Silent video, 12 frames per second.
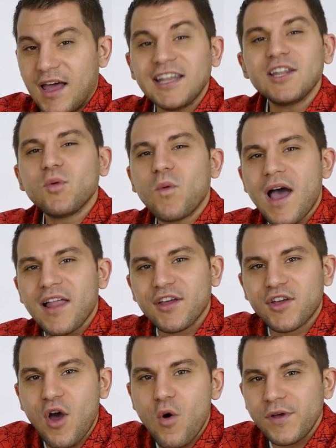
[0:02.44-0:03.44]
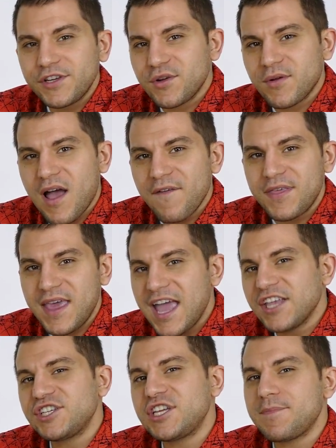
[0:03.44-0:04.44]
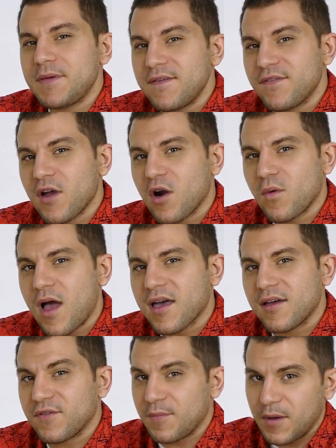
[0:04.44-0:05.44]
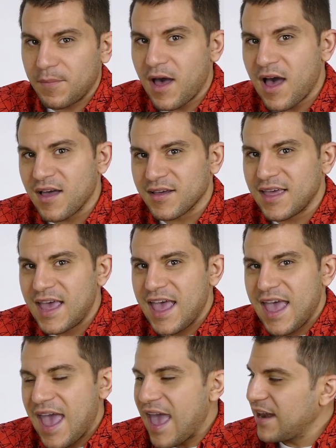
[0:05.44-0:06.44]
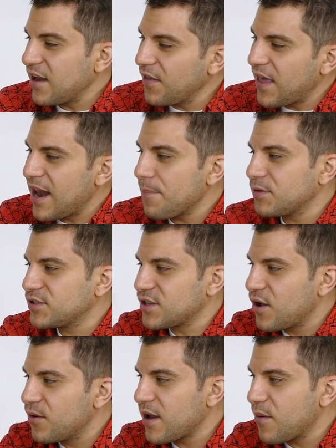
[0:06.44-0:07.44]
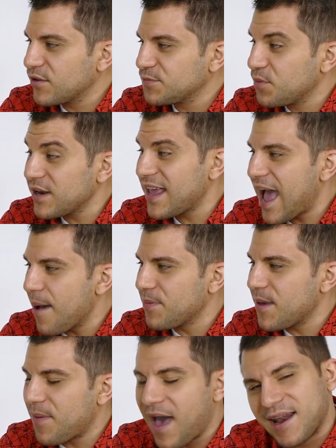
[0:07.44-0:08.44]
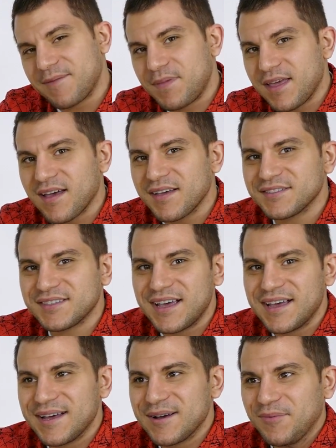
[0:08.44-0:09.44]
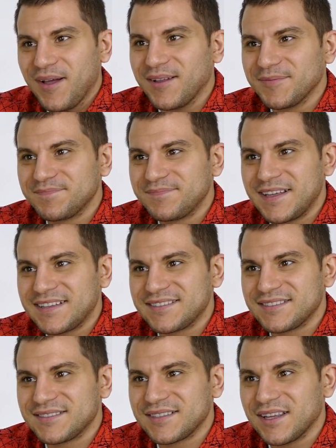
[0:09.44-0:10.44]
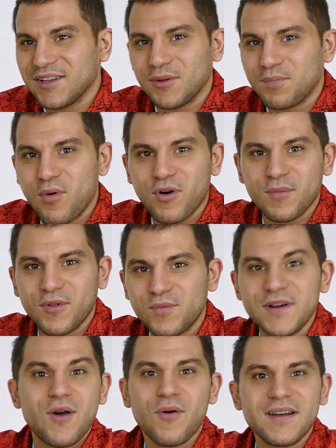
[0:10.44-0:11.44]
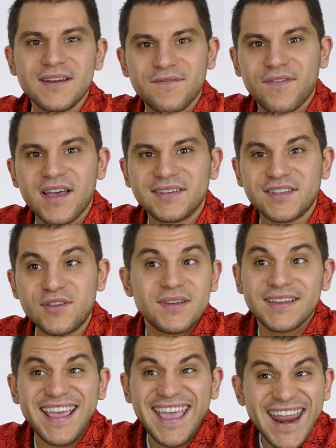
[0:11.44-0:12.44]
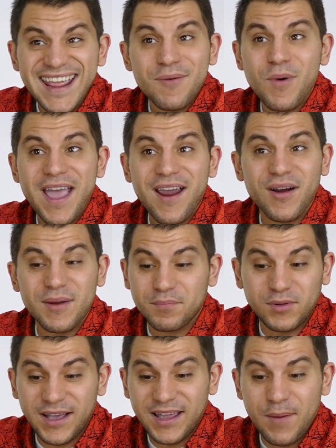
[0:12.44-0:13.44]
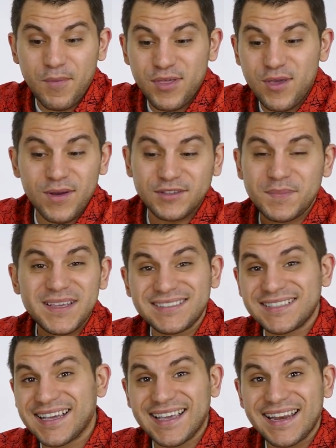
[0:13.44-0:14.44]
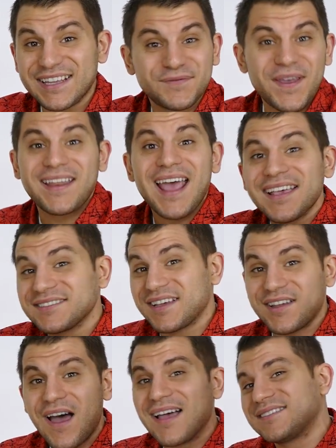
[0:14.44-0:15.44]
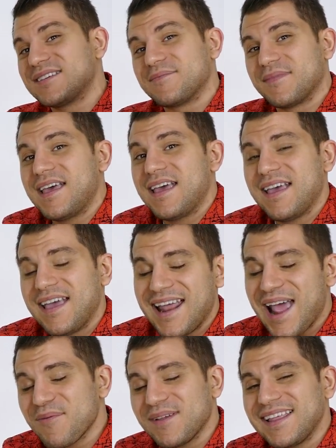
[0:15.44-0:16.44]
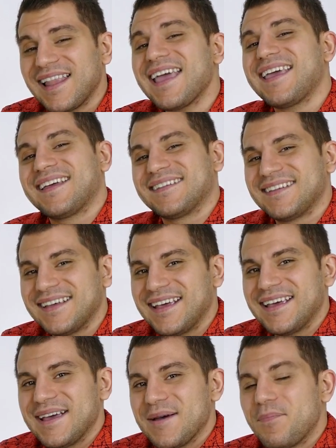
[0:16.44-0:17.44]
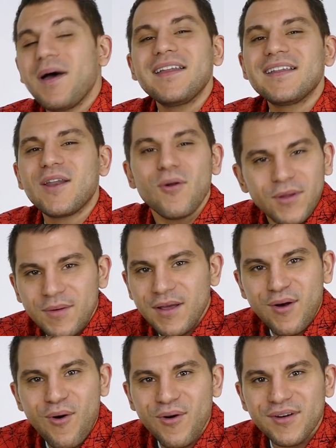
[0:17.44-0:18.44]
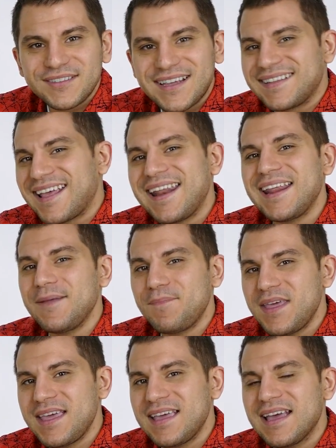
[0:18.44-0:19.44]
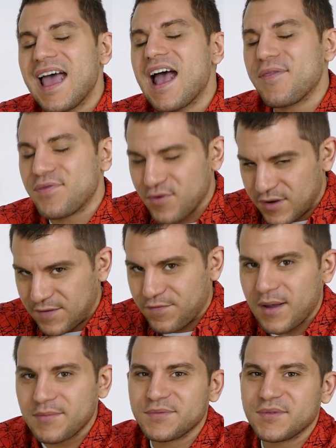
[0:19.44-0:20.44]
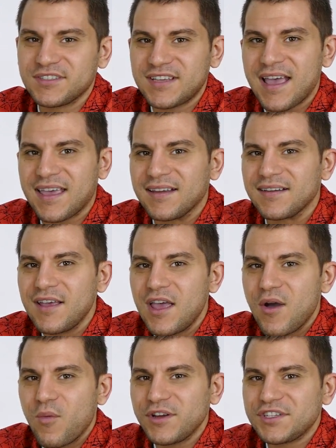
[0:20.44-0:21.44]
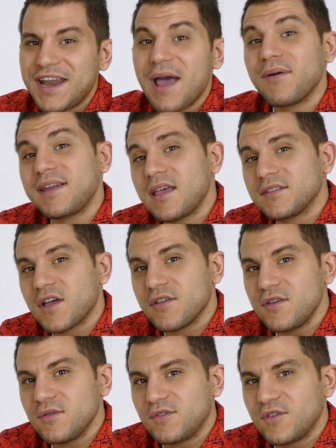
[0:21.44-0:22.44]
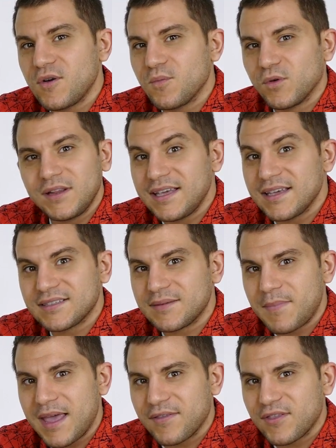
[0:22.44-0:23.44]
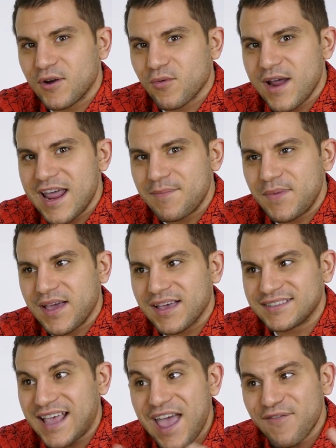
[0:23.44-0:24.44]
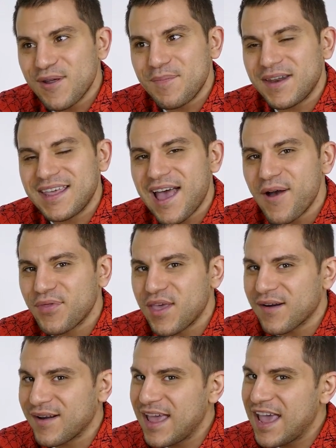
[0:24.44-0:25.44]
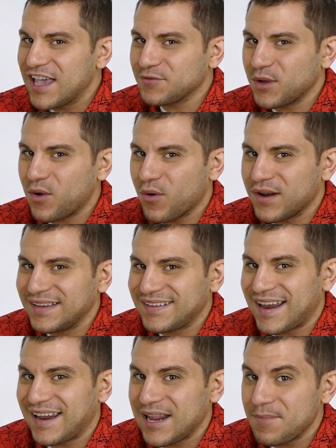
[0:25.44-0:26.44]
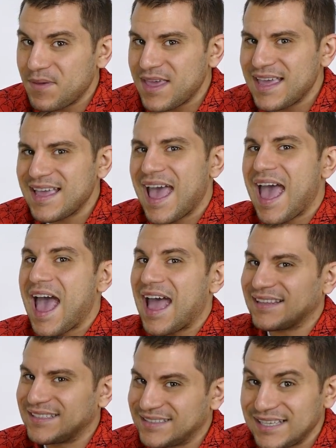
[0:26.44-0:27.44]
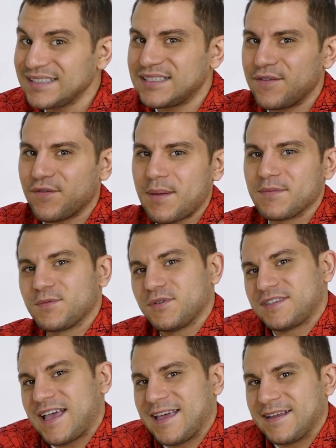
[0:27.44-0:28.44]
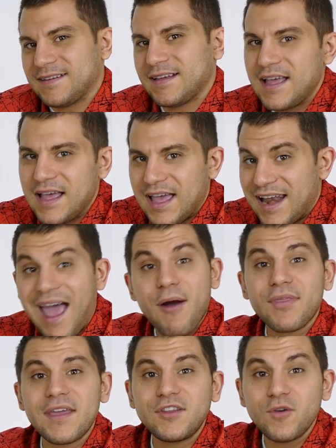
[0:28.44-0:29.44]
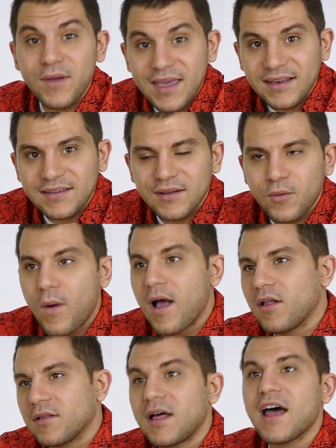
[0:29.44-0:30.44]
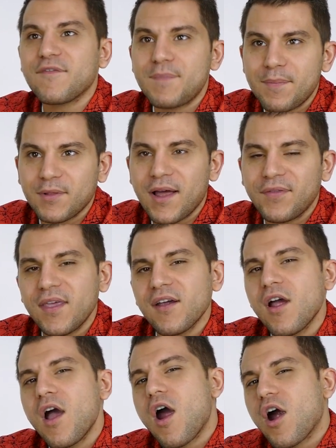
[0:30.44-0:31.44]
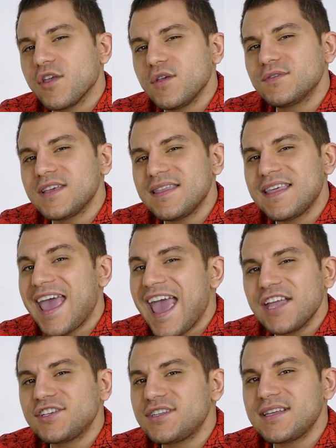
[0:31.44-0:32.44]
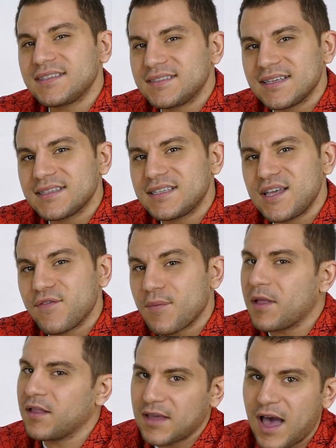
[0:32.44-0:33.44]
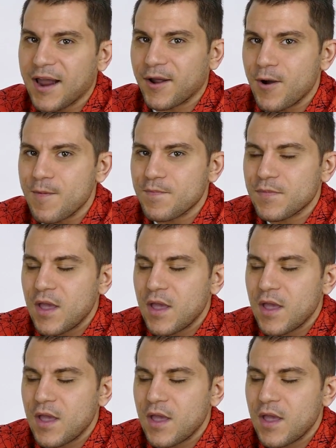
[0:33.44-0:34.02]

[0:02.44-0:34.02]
little while ago, we showed off the HD PVR rocket from Hauppauge, and on that episode, I was pretty happy about it because, well, it's a little portable recording device that you can take anywhere and plug it up with a USB stick, and it's fantastic and awesome, and I really like it. But it only records at 1080p at 30 frames per second, which nowadays on YouTube really isn't making the grade because everybody out there is recording 1080p at 60 frames per second. And how are they doing it? Well, a lot of people out there are using the HD60 from Elgato.